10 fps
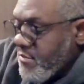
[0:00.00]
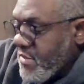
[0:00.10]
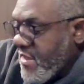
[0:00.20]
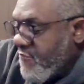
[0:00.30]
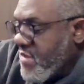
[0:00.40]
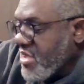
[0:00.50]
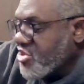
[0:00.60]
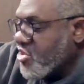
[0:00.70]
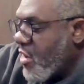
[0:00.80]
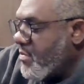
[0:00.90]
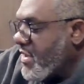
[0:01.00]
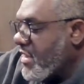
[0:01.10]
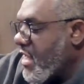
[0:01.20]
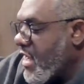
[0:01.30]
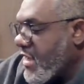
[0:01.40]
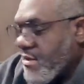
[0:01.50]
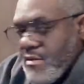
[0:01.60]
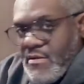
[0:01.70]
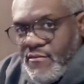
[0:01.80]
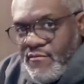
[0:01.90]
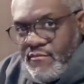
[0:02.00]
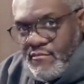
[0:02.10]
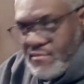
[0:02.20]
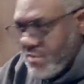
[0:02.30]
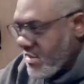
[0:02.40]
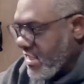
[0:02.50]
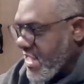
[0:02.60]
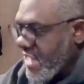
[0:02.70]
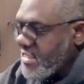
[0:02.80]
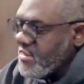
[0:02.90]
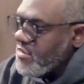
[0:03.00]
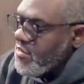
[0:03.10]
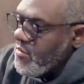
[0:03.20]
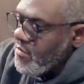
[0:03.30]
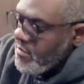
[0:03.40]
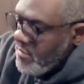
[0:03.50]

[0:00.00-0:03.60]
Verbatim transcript: give me a Sharpie line connecting the two.